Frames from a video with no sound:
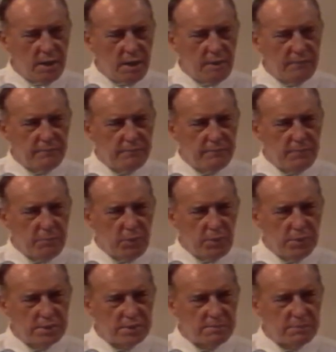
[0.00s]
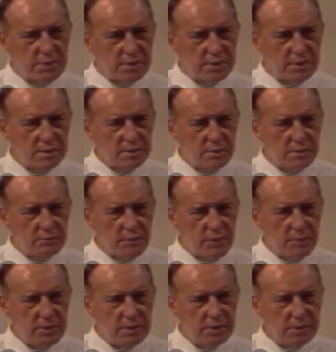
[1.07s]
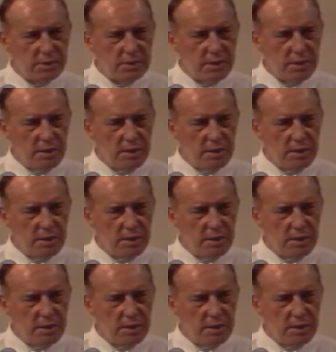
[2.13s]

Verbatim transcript: of Paul's Epistle to the Romans.